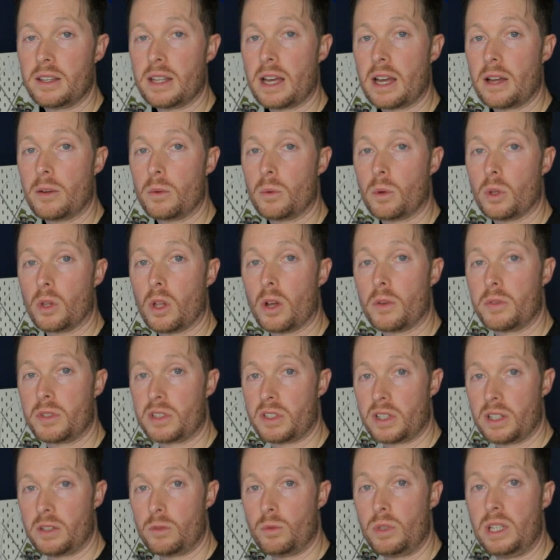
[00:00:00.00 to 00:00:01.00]
and that will
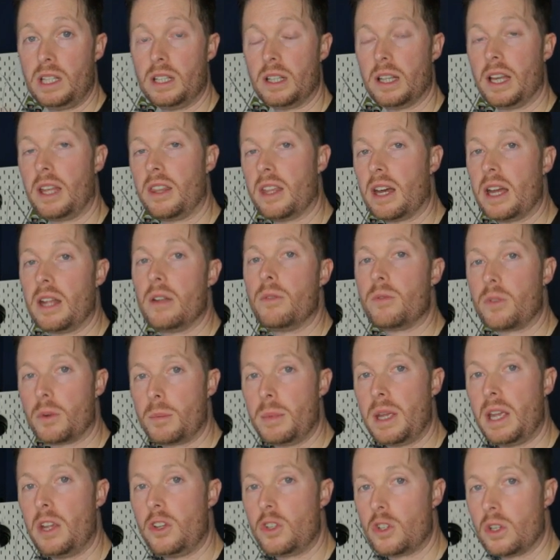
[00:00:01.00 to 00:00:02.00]
obviously relay that
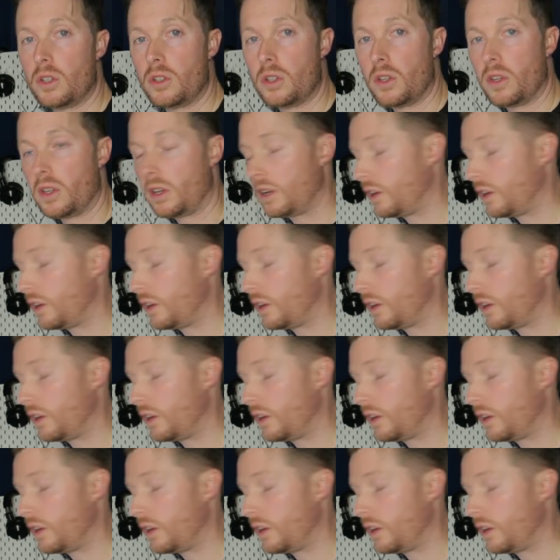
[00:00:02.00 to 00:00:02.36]
information to